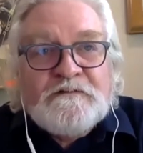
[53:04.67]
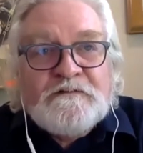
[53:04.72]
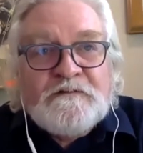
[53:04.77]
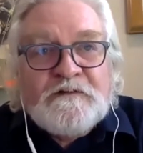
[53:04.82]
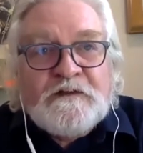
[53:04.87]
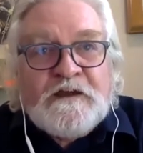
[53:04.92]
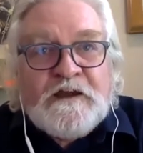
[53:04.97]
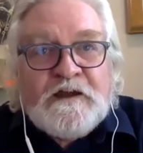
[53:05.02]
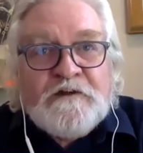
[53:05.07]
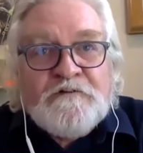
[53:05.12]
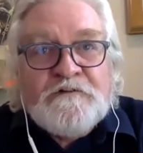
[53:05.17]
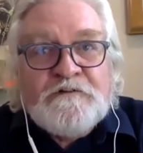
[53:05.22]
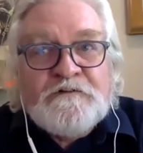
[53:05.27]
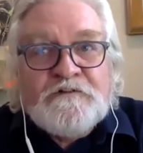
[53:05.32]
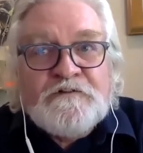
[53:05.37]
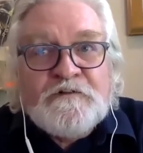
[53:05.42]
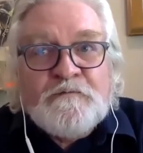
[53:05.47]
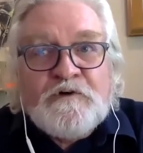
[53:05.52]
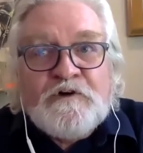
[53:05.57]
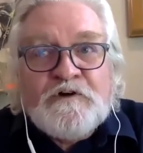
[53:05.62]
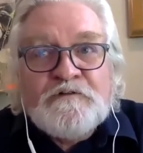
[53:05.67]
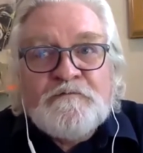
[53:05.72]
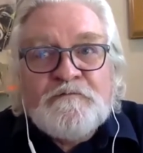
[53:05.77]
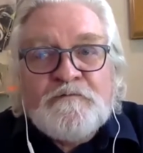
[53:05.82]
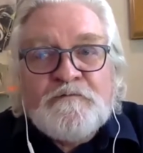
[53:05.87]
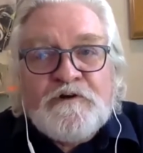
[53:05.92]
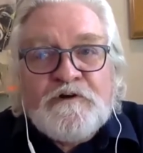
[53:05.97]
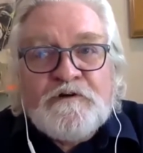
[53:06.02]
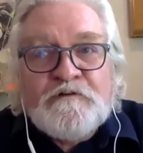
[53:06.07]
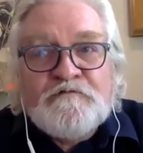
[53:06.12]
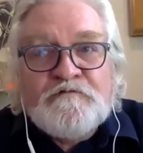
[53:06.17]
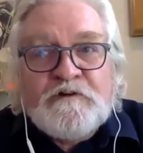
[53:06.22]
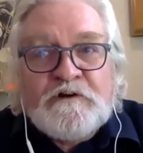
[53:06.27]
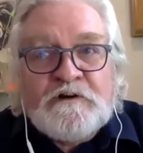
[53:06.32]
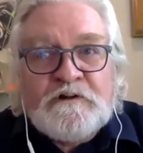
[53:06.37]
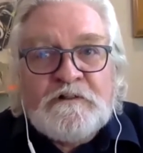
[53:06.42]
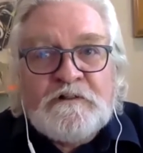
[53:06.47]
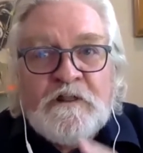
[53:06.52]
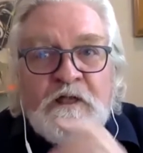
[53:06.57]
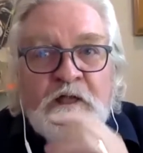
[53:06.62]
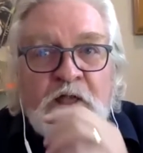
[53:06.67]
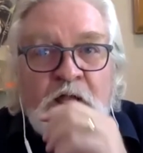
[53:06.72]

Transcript: the current demand profile.